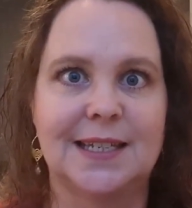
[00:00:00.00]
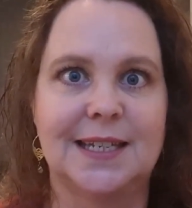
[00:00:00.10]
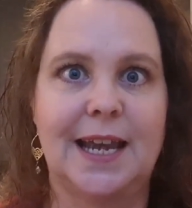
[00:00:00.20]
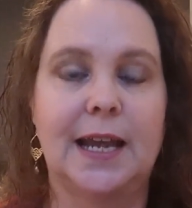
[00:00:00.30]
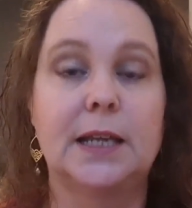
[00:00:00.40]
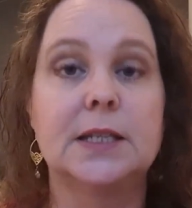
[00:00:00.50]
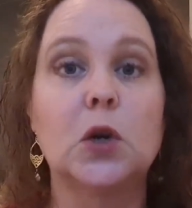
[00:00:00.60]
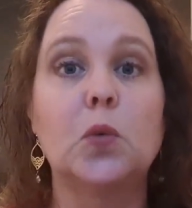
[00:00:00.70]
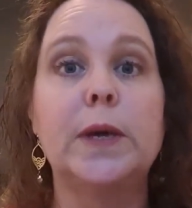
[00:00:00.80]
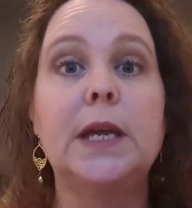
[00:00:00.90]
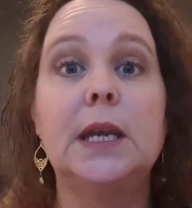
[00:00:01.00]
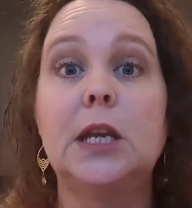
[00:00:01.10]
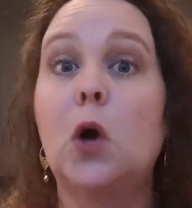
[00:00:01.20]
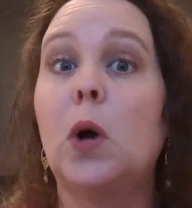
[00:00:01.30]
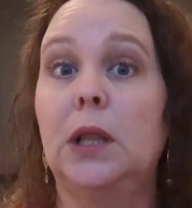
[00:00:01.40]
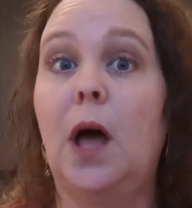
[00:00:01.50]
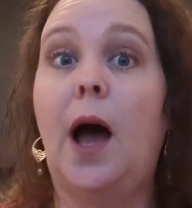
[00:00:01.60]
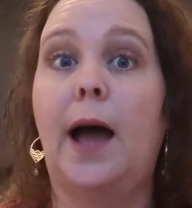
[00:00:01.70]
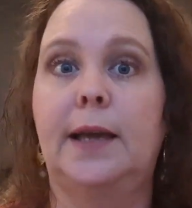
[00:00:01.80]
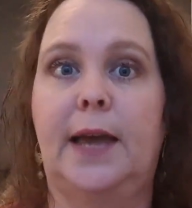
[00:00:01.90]
today? So we know a
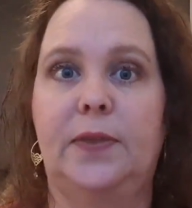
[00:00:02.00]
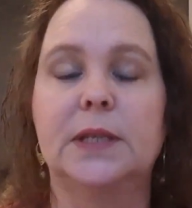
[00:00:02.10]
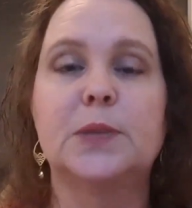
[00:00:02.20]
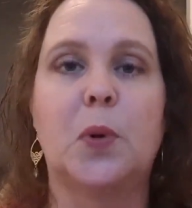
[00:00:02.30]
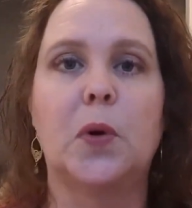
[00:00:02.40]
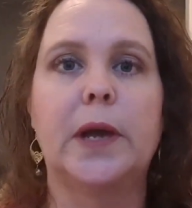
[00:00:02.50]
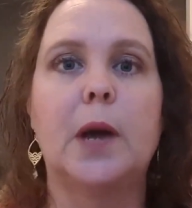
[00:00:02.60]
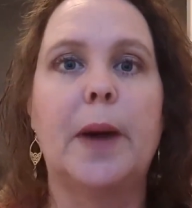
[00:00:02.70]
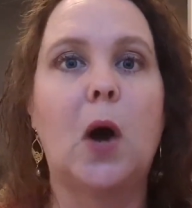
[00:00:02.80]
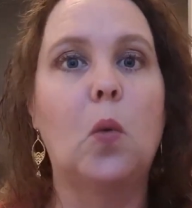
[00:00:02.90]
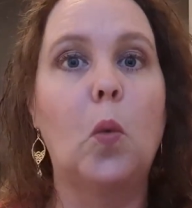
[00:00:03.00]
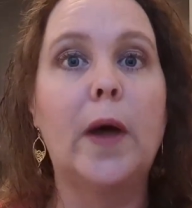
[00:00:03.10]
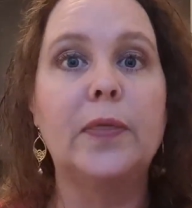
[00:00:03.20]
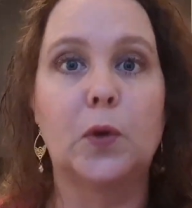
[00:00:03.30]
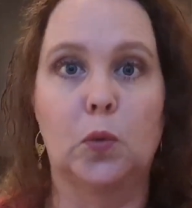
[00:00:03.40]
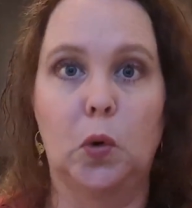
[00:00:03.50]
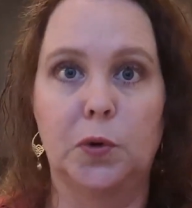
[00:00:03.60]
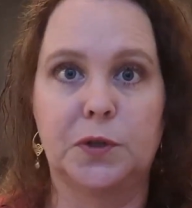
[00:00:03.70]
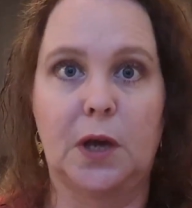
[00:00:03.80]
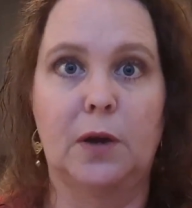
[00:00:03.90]
lot at this point about what the
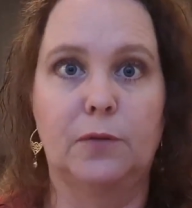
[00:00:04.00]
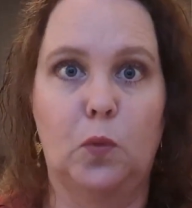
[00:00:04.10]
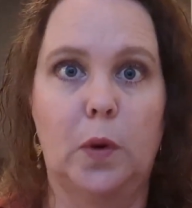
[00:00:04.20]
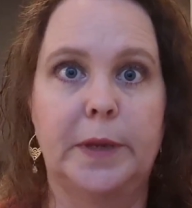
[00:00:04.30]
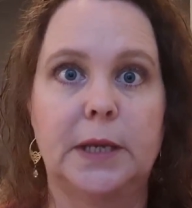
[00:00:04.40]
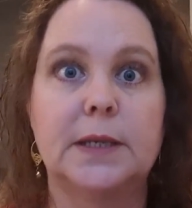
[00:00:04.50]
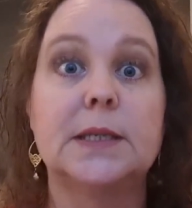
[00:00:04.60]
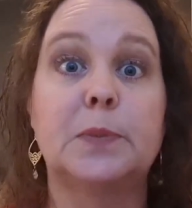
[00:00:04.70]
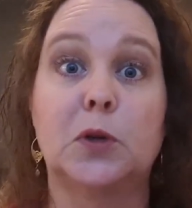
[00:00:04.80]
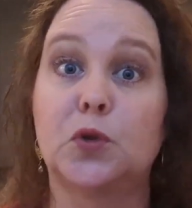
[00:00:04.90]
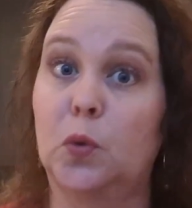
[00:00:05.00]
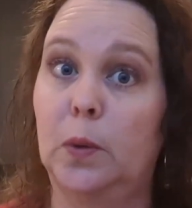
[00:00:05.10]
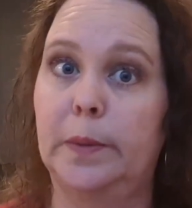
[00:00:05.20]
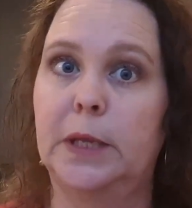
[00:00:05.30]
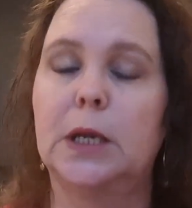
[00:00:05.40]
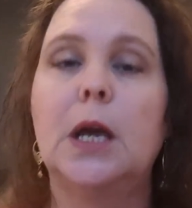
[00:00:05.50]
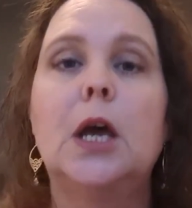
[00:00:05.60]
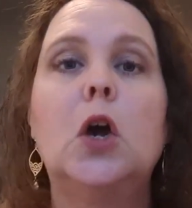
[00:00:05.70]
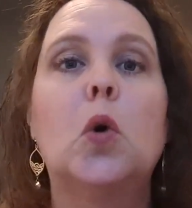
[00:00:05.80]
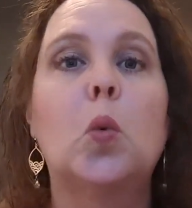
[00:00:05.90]
roles of woman, spiritual woman,
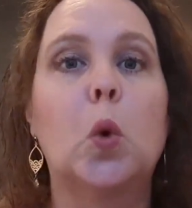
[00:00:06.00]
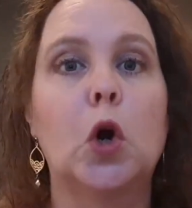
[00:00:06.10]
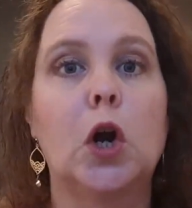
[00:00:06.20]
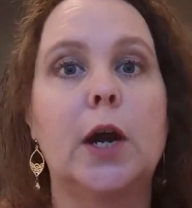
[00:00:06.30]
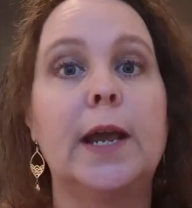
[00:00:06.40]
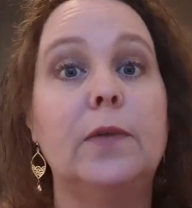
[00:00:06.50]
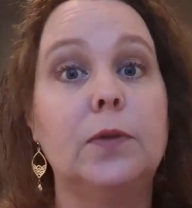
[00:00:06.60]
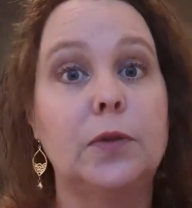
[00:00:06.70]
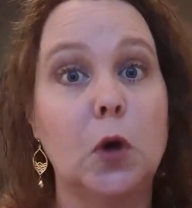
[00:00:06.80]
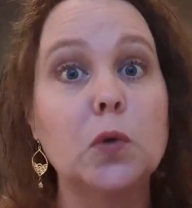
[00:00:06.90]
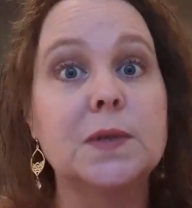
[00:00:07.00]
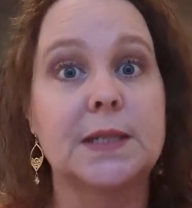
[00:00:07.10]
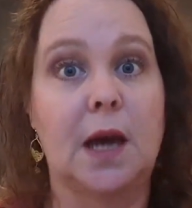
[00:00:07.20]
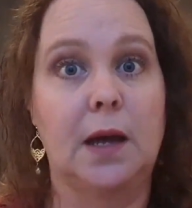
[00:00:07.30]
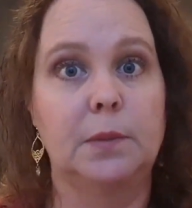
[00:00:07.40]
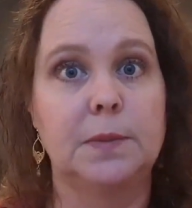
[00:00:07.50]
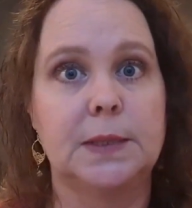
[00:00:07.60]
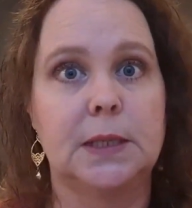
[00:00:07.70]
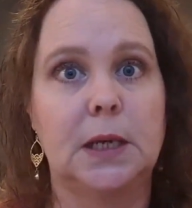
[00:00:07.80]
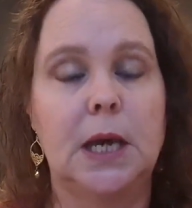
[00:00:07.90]
were in those
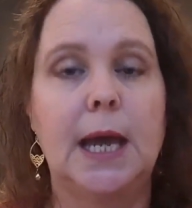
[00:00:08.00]
times.